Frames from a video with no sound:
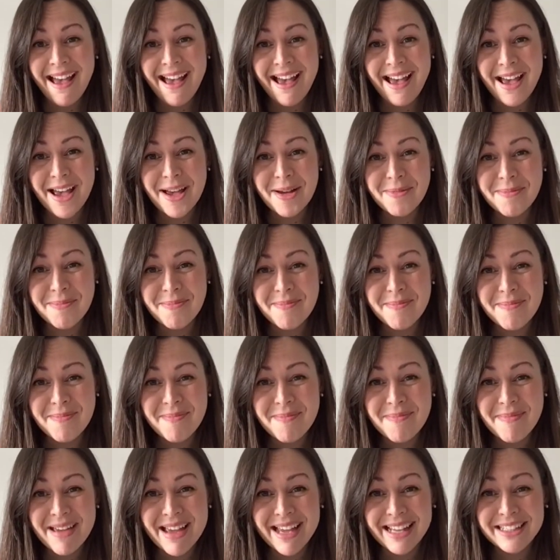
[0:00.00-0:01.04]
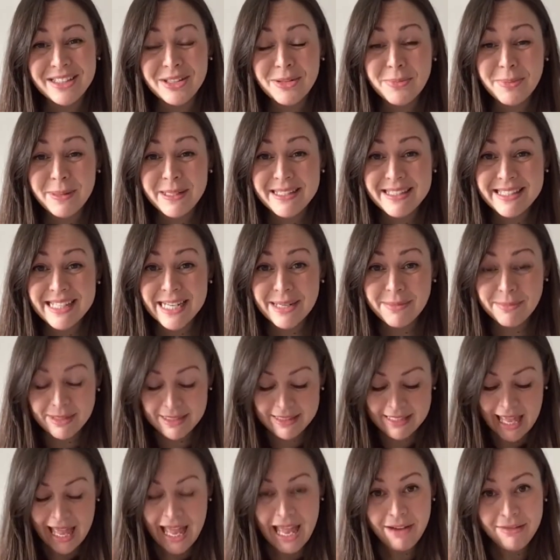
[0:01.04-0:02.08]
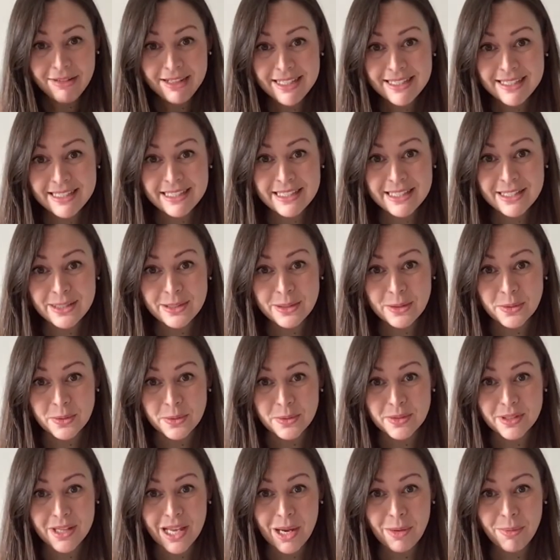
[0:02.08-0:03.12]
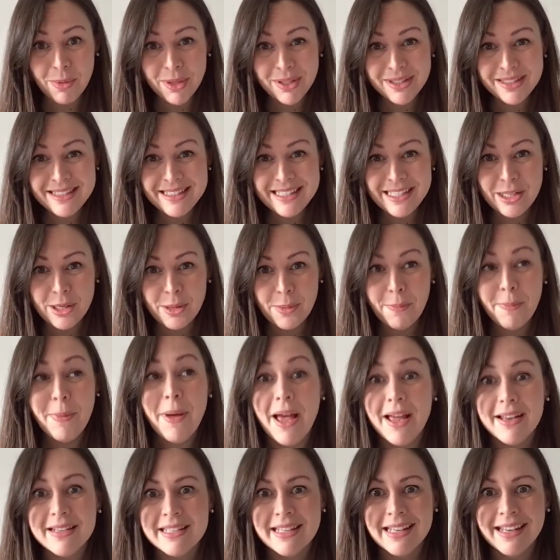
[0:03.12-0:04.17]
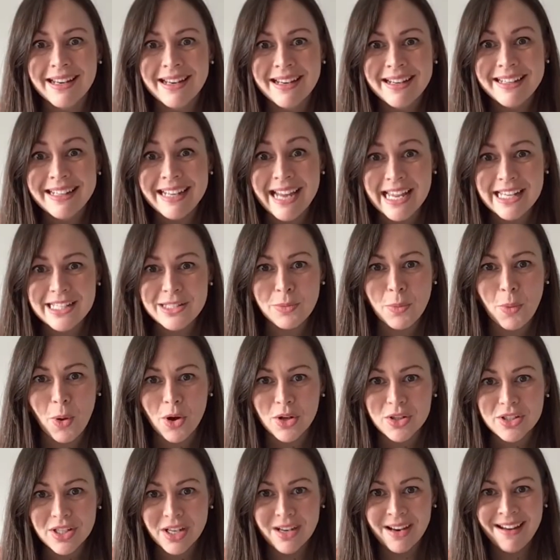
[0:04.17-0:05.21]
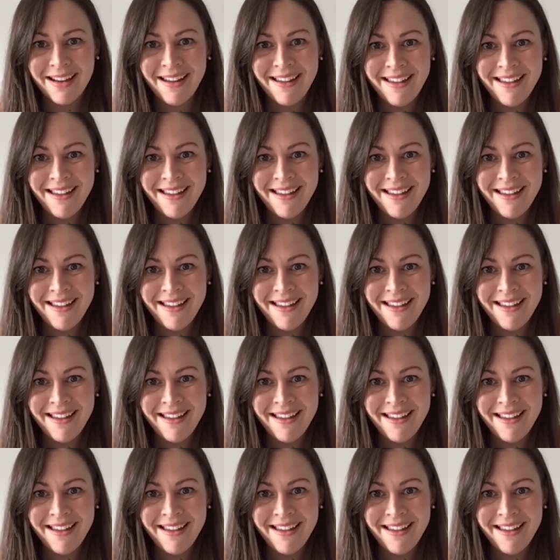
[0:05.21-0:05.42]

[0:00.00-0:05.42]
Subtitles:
and you'll be seeing Miss Harris in school, so I won't see you, but guess what?